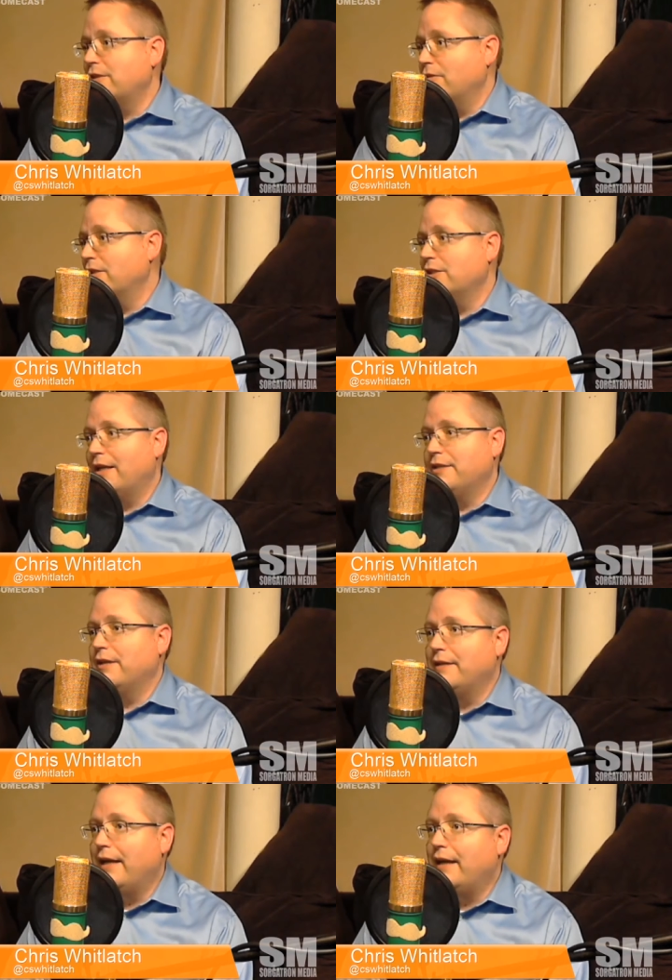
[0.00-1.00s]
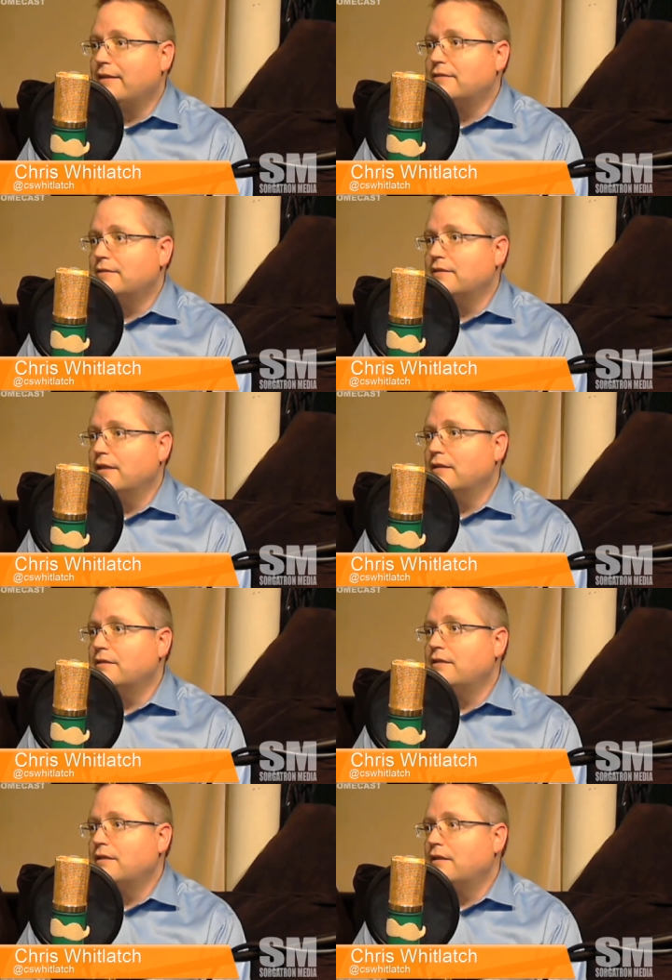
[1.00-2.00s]
or Should I Drink That? So.
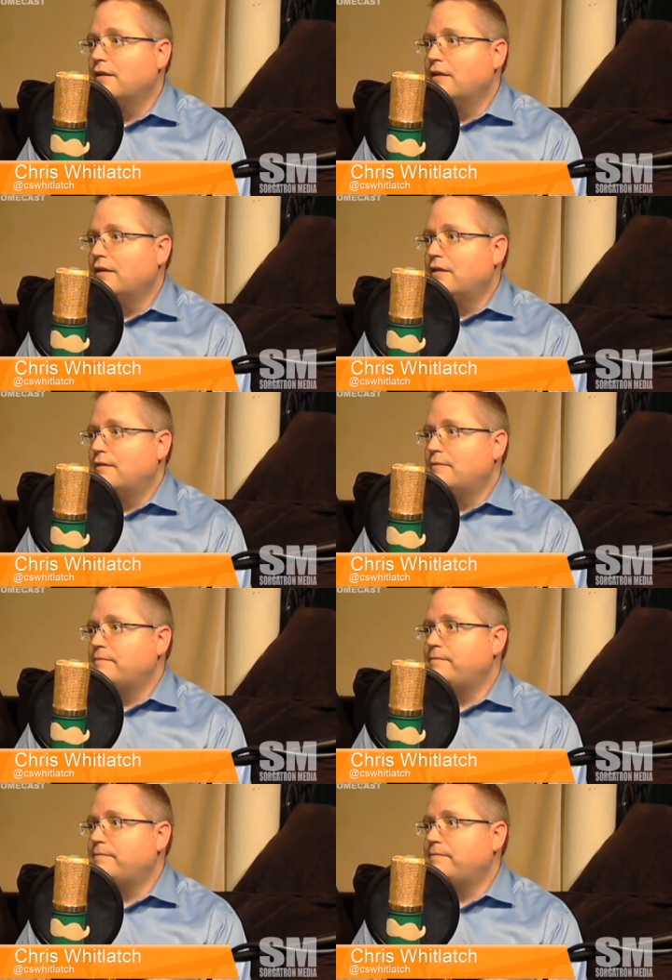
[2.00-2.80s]
Another idea that's come